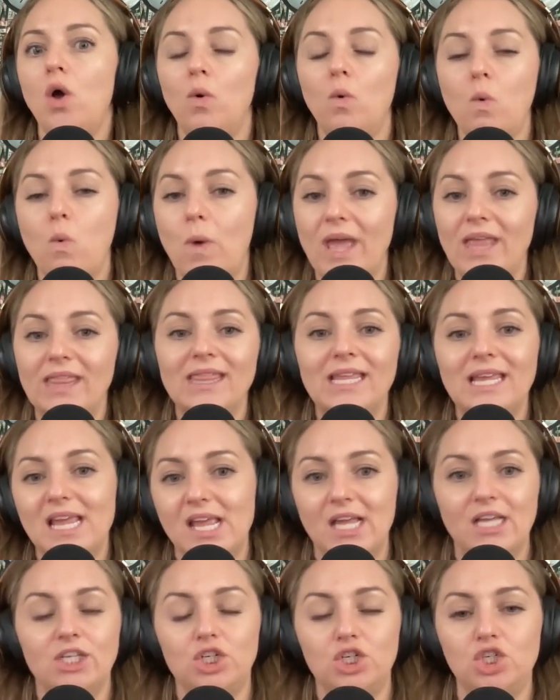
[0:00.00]
when the
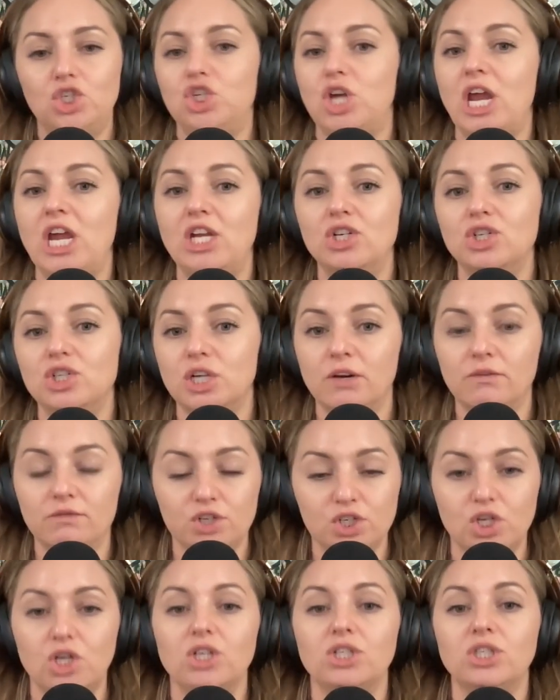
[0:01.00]
exchange of
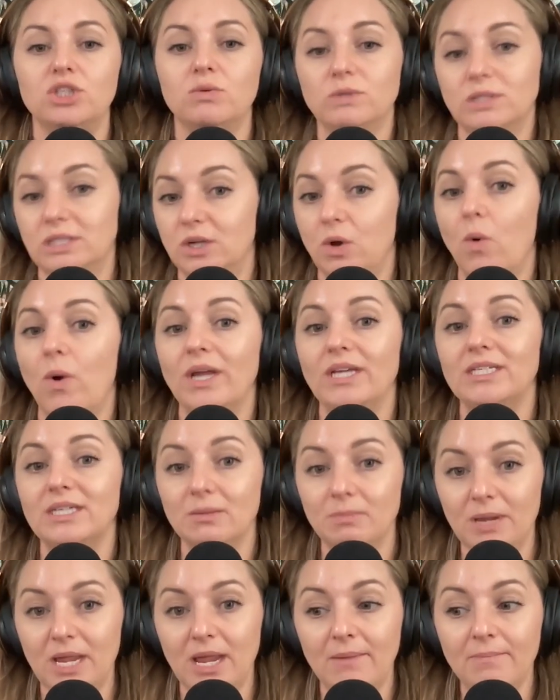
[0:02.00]
shirts was going
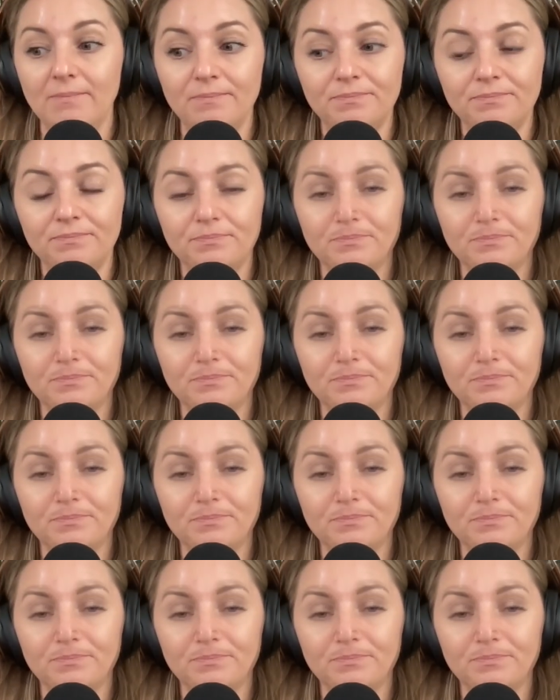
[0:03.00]
to be.